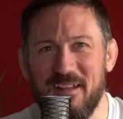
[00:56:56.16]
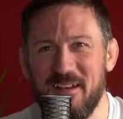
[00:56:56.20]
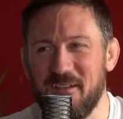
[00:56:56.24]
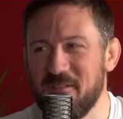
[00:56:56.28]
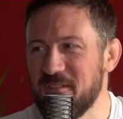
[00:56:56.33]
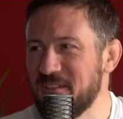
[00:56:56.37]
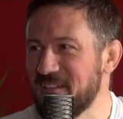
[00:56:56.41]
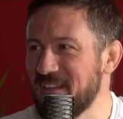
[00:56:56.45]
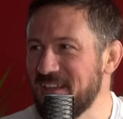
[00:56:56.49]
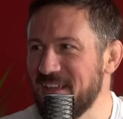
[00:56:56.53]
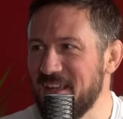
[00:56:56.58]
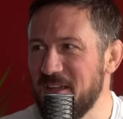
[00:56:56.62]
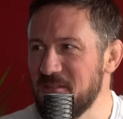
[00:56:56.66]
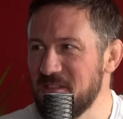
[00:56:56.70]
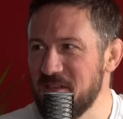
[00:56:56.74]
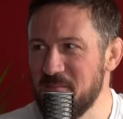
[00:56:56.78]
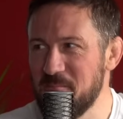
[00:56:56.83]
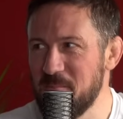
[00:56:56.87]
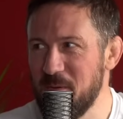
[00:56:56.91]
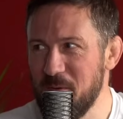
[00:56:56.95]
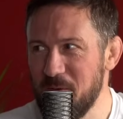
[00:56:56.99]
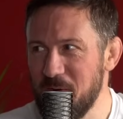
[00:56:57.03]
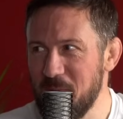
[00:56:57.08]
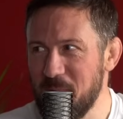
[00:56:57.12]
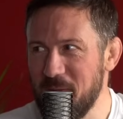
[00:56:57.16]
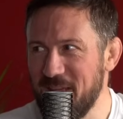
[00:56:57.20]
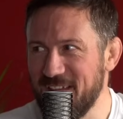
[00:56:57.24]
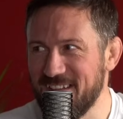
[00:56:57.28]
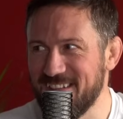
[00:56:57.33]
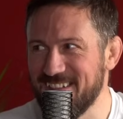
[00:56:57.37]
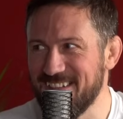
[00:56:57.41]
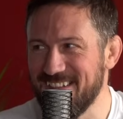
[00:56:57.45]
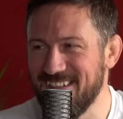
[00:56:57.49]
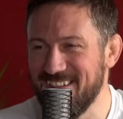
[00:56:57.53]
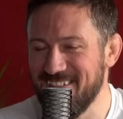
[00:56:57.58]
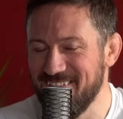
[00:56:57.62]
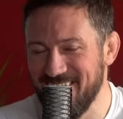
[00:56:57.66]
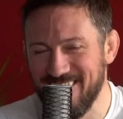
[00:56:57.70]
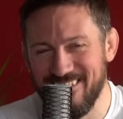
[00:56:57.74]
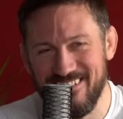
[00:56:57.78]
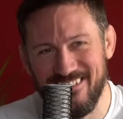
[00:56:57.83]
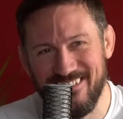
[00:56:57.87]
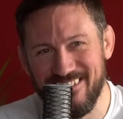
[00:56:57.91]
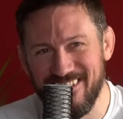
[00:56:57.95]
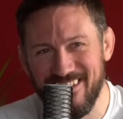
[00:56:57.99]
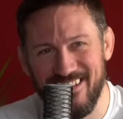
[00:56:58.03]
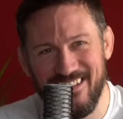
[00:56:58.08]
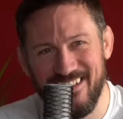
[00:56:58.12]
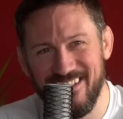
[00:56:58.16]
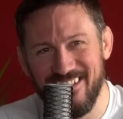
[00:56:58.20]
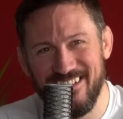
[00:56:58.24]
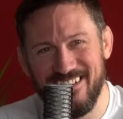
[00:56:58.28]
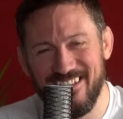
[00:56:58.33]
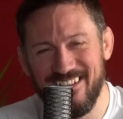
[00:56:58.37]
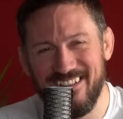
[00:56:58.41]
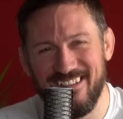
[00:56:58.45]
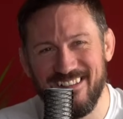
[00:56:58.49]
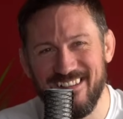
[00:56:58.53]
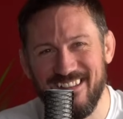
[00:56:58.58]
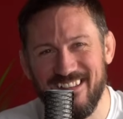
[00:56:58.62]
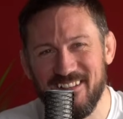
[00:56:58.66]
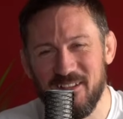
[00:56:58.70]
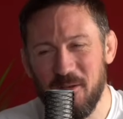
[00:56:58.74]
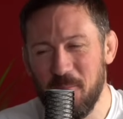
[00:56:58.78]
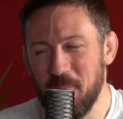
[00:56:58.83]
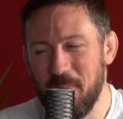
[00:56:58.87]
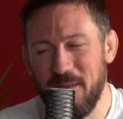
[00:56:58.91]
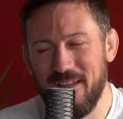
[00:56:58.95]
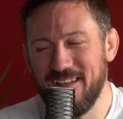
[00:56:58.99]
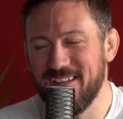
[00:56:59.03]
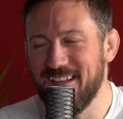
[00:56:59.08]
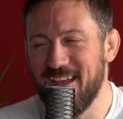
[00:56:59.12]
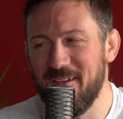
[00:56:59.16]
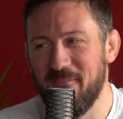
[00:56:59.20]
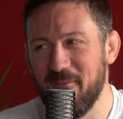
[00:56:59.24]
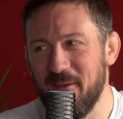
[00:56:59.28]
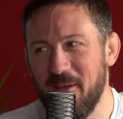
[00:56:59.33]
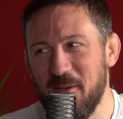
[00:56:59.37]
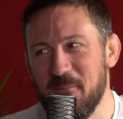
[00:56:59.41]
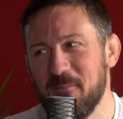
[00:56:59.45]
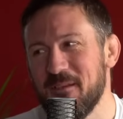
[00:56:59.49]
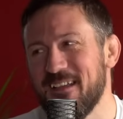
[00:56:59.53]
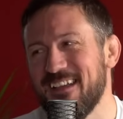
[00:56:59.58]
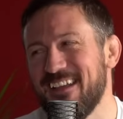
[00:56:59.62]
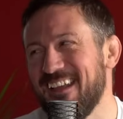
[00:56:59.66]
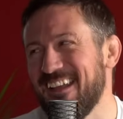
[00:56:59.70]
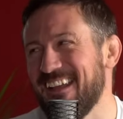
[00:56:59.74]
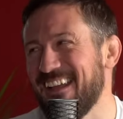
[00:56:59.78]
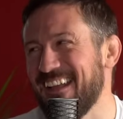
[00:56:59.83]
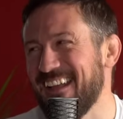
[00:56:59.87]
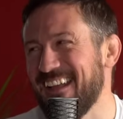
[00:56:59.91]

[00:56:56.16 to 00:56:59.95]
it, and I was like, I was in Budapest. Don't pin that one on me.